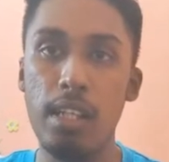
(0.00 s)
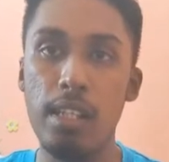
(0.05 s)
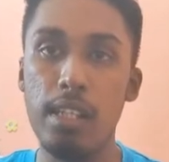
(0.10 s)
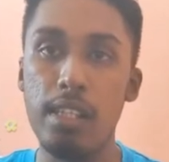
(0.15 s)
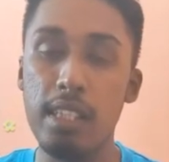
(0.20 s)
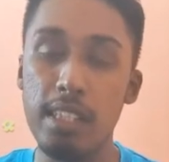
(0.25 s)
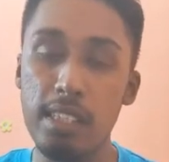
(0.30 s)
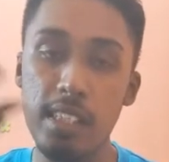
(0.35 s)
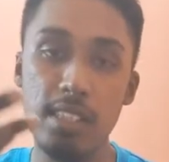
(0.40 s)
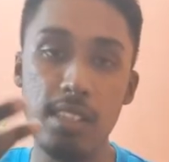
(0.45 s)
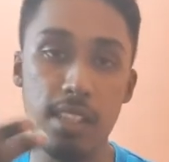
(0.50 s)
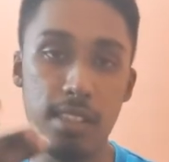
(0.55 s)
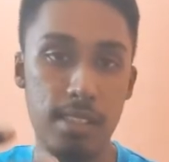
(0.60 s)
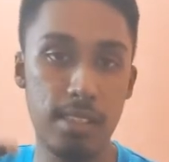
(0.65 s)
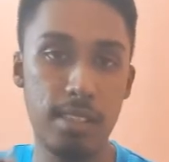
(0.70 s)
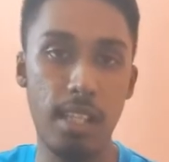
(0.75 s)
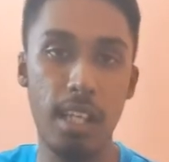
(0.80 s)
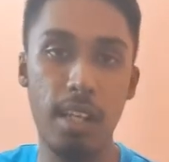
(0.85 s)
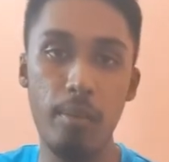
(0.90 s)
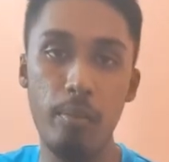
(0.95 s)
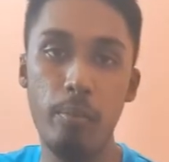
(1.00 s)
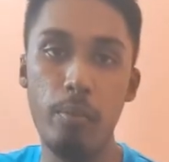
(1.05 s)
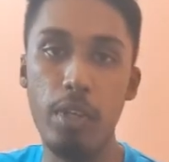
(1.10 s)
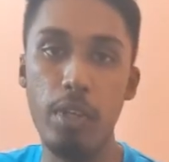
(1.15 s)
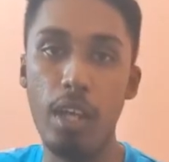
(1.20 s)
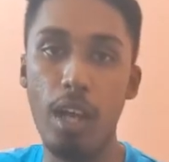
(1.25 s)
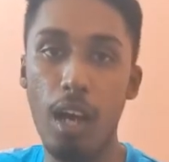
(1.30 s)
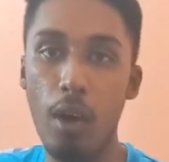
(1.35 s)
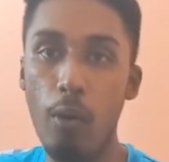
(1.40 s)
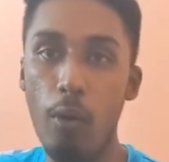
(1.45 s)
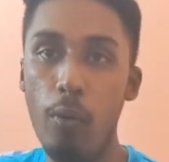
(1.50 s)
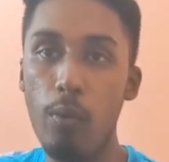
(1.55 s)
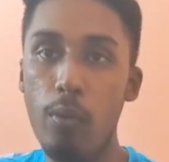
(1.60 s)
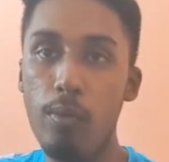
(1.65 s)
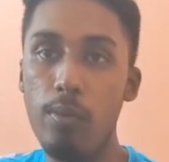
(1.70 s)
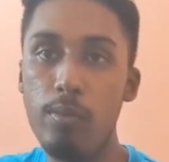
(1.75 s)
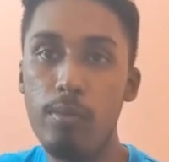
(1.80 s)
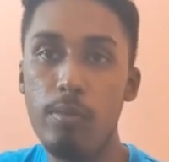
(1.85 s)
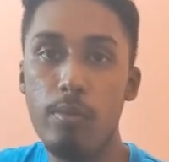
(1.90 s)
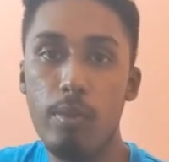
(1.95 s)
This is the same way how
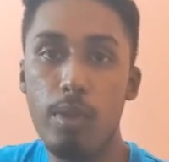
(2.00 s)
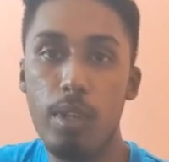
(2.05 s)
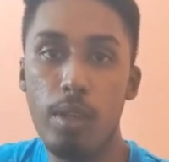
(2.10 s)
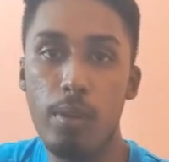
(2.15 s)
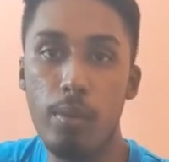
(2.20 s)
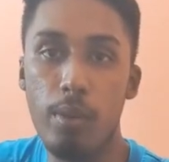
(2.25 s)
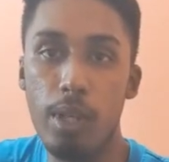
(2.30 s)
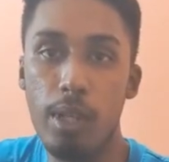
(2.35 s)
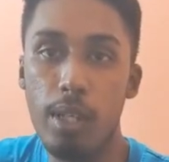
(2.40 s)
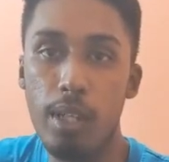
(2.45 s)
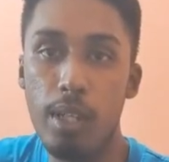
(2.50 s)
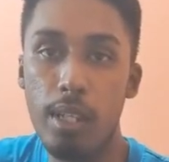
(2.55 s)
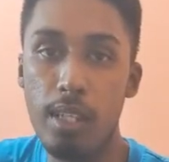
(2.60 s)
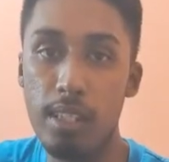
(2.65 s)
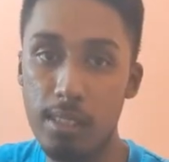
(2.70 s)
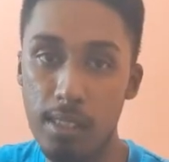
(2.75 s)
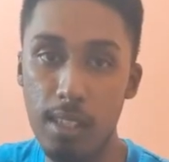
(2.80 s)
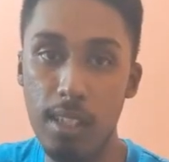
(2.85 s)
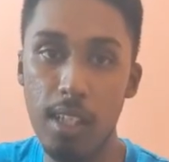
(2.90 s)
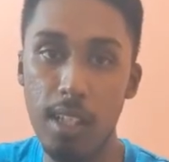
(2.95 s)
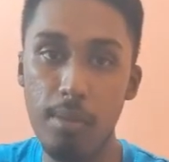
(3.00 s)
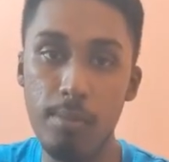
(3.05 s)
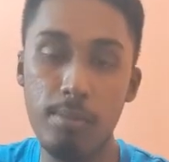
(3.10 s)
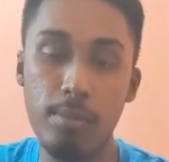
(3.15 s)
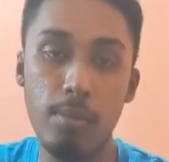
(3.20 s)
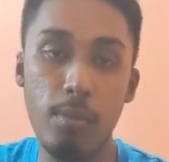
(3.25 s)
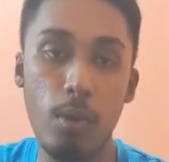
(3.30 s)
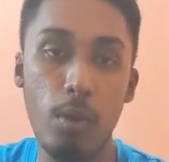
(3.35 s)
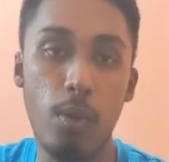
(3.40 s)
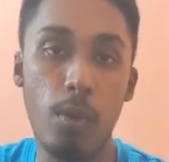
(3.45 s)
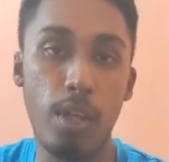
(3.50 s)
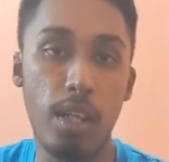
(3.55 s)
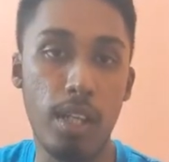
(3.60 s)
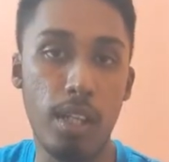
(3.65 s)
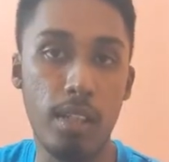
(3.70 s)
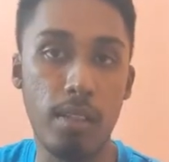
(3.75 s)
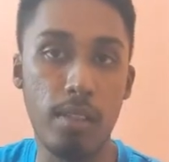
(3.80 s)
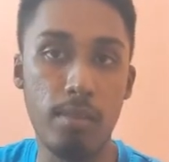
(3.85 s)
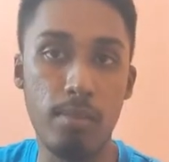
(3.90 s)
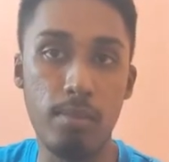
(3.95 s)
when an Islam or
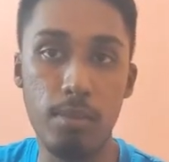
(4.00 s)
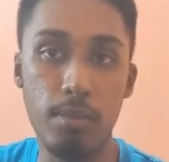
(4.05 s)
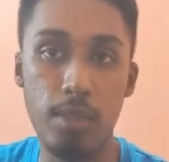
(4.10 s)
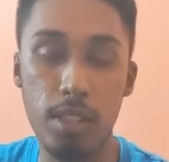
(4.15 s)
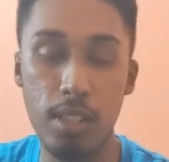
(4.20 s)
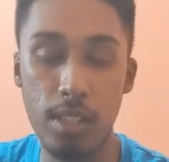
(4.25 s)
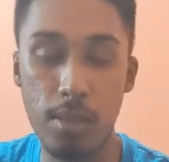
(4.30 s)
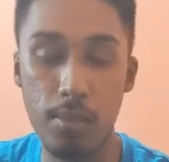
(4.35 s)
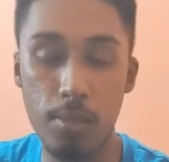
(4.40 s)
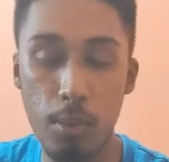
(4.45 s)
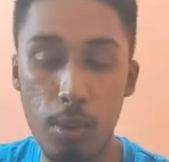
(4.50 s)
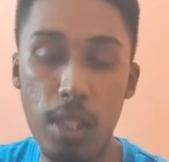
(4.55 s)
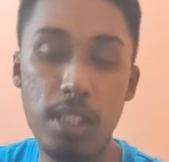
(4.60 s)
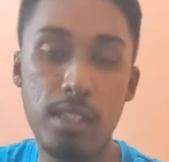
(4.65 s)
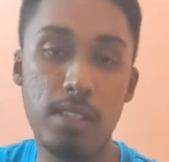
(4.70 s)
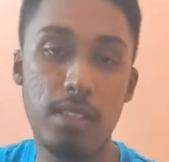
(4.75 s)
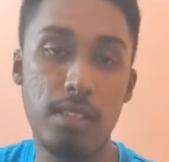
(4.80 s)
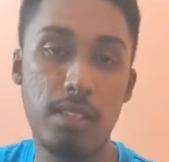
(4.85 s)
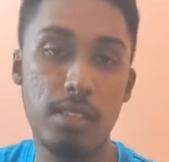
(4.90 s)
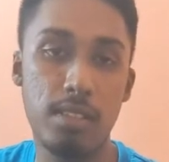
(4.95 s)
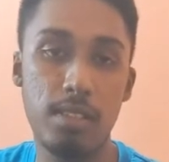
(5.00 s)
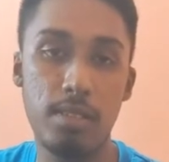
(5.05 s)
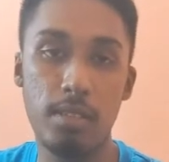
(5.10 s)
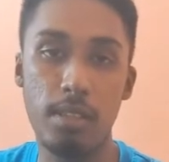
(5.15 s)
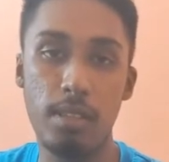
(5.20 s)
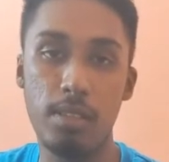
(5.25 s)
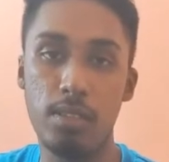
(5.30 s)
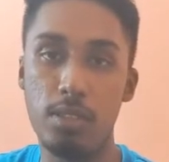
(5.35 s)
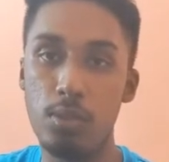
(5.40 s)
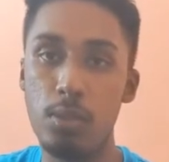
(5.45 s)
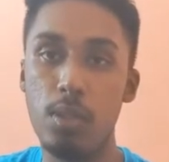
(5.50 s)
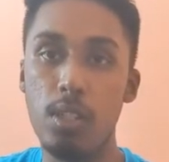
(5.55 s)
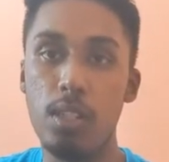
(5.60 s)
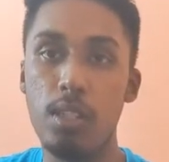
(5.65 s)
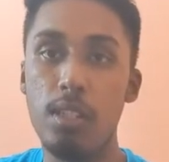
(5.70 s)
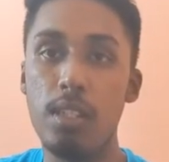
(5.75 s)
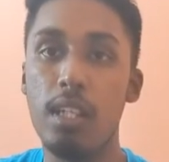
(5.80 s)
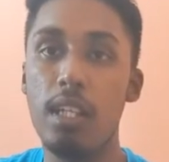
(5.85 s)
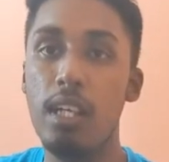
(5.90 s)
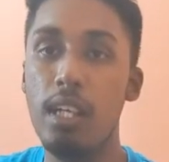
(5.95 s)
an Buddhist
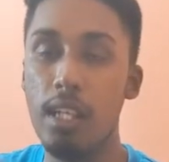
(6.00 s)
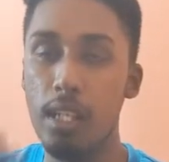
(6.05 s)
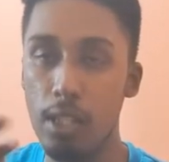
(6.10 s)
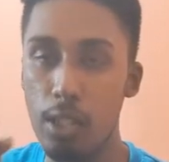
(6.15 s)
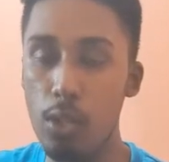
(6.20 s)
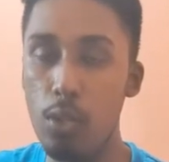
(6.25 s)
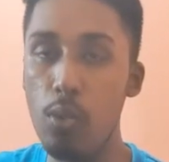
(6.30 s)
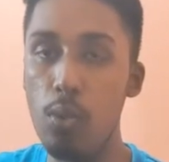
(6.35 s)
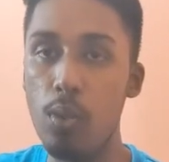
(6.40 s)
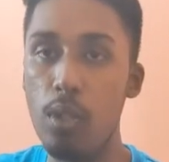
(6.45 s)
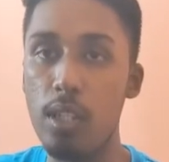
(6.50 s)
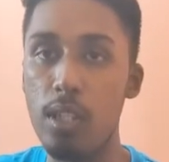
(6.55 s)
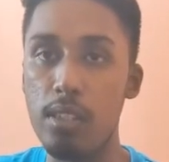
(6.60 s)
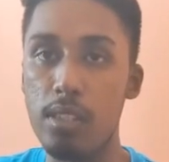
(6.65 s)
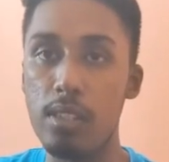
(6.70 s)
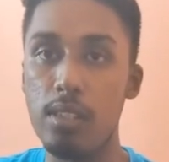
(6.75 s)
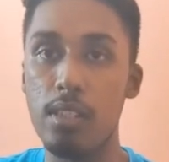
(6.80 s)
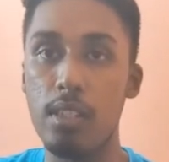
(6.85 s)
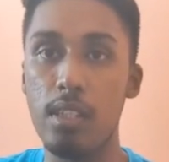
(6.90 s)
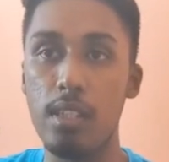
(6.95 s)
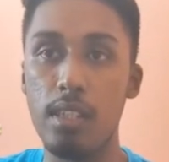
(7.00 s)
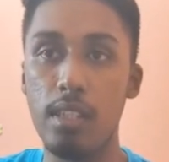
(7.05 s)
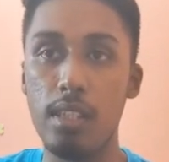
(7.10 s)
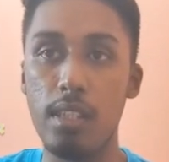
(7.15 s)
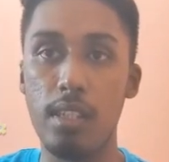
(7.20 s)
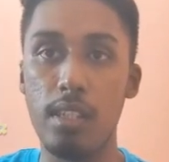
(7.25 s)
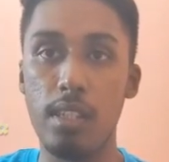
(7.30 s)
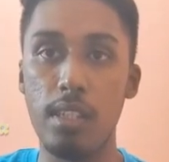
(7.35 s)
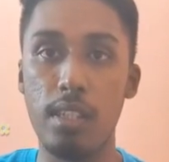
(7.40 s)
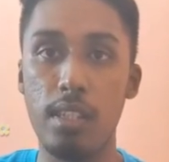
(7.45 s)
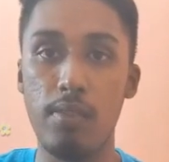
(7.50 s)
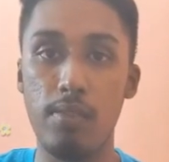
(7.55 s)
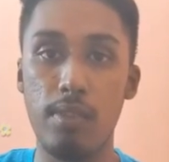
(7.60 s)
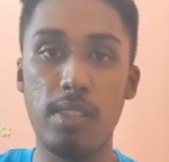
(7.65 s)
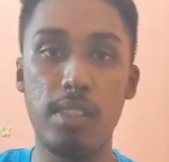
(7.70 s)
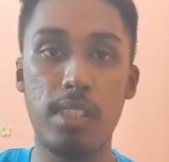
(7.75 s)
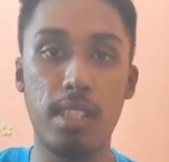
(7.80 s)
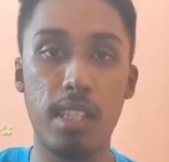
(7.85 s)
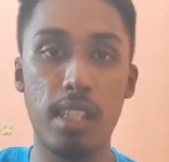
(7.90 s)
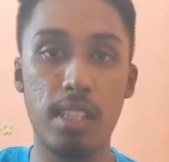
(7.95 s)
student do a
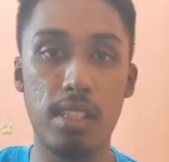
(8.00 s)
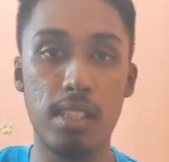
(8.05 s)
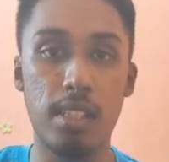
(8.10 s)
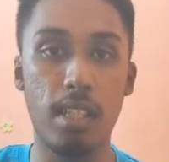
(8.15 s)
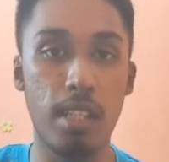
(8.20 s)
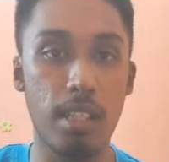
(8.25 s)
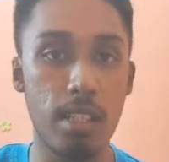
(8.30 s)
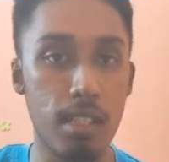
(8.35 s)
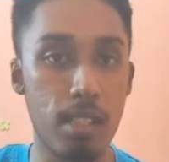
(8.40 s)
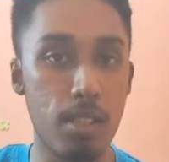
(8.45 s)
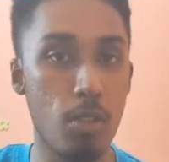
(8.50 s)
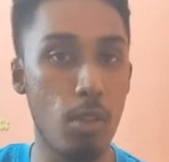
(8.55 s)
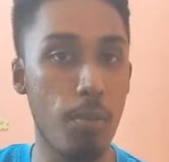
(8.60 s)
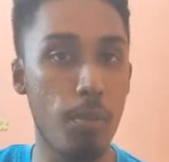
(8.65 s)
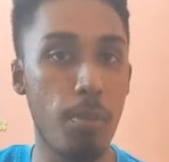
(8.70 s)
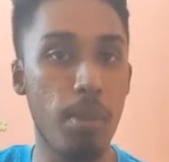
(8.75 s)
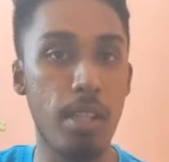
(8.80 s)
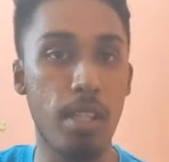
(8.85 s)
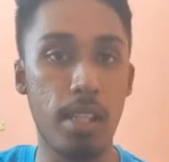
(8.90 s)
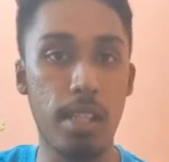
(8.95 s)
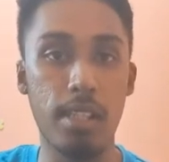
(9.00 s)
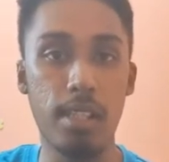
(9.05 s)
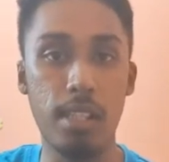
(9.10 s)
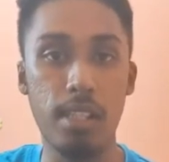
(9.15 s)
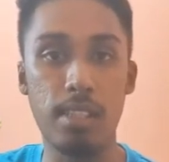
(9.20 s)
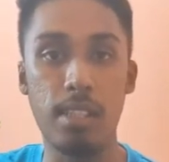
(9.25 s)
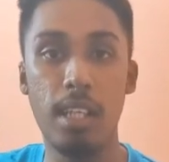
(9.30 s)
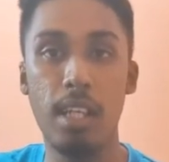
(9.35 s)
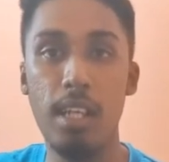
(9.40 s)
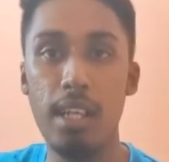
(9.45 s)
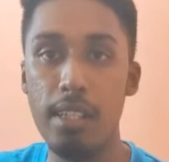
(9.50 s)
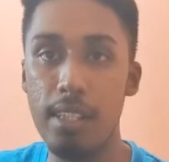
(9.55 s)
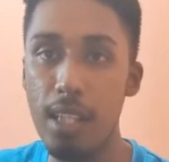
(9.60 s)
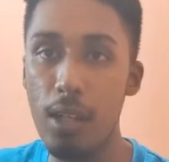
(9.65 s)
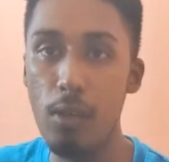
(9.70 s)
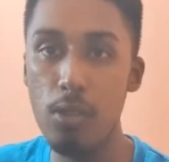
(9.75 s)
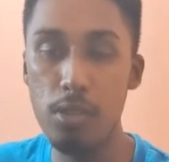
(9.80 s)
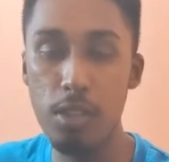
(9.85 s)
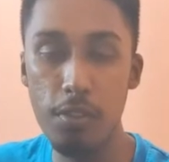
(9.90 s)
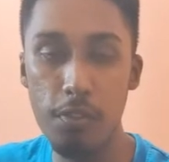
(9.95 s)
investigation under the topic like this, they
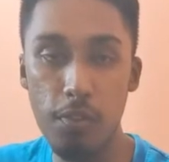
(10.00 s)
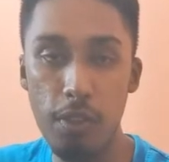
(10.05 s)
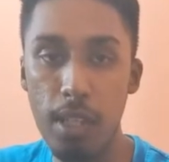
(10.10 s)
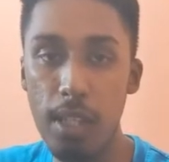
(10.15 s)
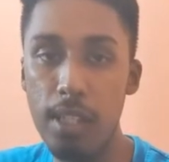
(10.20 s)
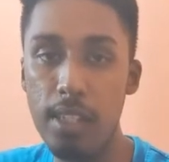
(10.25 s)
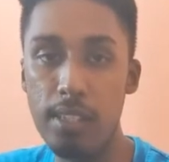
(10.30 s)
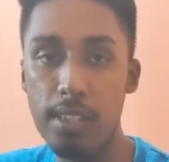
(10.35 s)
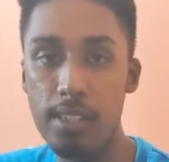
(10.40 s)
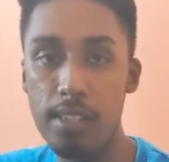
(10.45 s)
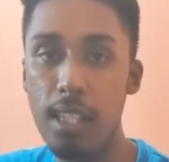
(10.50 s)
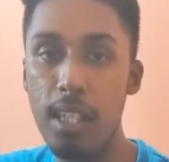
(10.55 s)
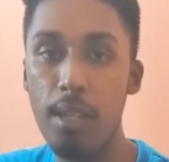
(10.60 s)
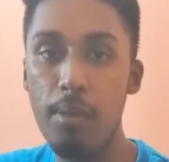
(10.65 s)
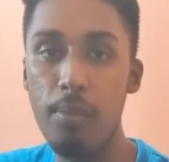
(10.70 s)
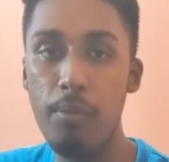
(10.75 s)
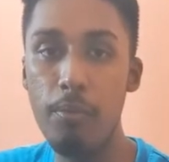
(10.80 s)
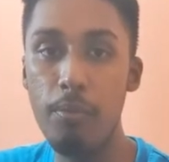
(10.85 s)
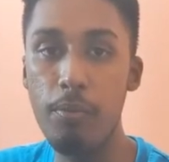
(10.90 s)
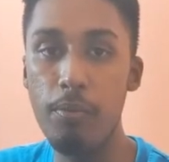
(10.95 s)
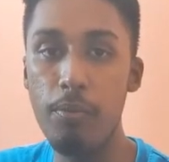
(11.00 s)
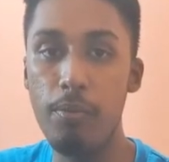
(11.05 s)
also feel the same